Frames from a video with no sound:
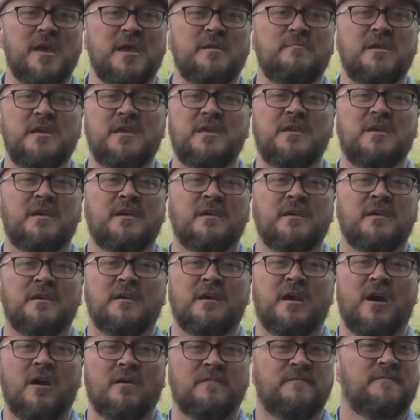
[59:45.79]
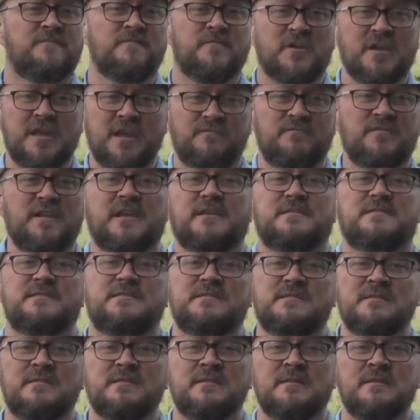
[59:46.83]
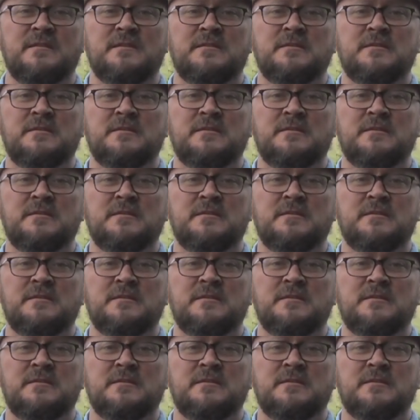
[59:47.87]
Maybe unforgiveness.